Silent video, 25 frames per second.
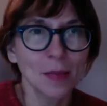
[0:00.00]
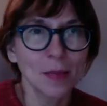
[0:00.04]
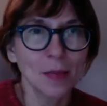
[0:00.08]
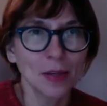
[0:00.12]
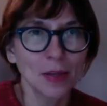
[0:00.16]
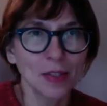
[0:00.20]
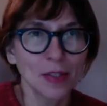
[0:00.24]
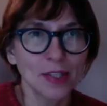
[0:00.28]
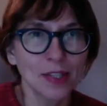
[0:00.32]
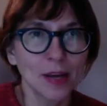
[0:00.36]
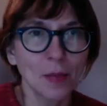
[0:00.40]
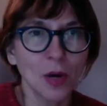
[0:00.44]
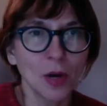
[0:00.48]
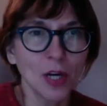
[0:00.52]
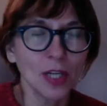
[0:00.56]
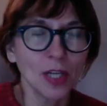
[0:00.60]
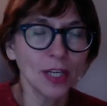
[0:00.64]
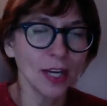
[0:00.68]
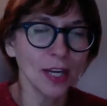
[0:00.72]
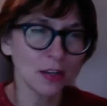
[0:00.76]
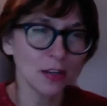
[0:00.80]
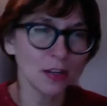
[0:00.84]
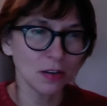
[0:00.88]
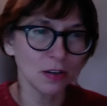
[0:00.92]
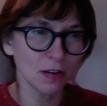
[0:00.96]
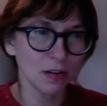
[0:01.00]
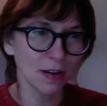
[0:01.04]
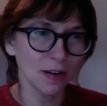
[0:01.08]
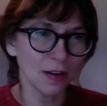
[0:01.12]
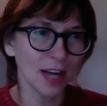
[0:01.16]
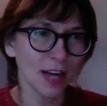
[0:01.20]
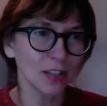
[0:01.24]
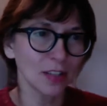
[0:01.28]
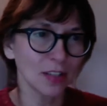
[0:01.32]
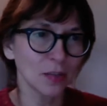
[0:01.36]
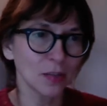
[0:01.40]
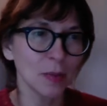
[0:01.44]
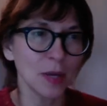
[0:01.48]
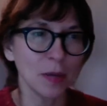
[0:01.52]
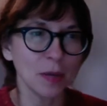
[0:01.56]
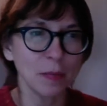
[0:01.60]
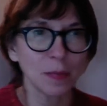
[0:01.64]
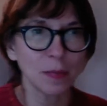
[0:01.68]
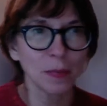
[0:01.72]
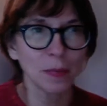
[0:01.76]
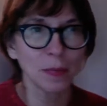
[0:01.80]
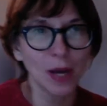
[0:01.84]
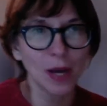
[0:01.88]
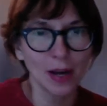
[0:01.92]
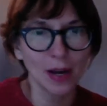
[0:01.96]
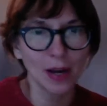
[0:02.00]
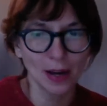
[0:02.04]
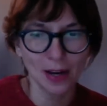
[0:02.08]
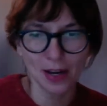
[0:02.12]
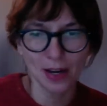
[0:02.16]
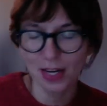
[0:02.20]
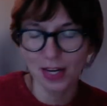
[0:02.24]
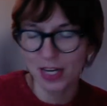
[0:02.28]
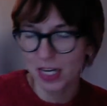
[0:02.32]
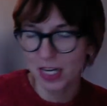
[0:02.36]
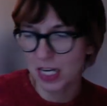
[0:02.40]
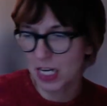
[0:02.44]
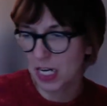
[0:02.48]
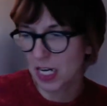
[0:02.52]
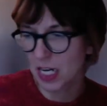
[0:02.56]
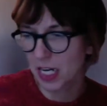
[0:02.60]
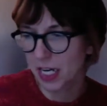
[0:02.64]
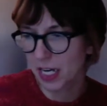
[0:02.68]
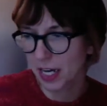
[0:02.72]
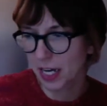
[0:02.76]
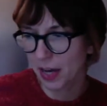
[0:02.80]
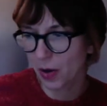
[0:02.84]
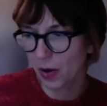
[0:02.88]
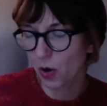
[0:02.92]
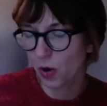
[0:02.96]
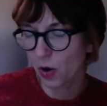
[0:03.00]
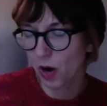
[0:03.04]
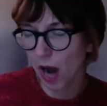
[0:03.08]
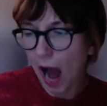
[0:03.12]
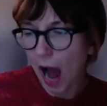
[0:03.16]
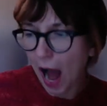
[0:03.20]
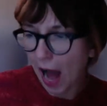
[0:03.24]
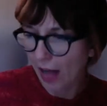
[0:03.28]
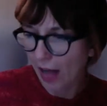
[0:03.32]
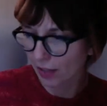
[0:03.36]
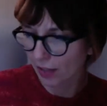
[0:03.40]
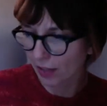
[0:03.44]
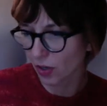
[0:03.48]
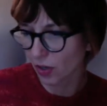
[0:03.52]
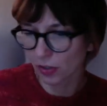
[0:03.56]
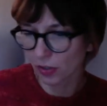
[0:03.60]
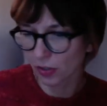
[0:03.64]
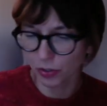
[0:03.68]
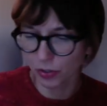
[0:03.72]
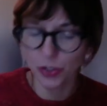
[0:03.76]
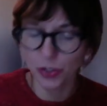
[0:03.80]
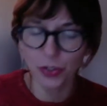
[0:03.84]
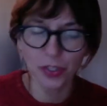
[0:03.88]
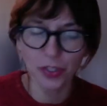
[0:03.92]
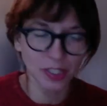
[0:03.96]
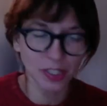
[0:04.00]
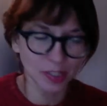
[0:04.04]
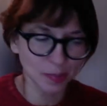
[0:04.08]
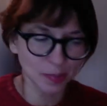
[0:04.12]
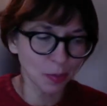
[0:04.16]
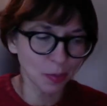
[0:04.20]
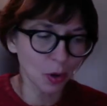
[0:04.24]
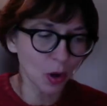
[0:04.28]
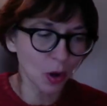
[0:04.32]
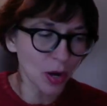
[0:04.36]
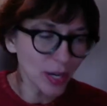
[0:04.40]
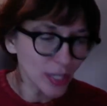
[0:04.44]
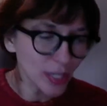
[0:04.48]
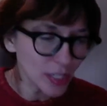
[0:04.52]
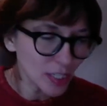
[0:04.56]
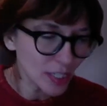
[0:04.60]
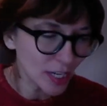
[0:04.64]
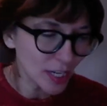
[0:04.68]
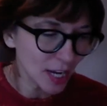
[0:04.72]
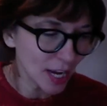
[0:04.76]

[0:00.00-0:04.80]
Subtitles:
someone can correct me or add on to this point,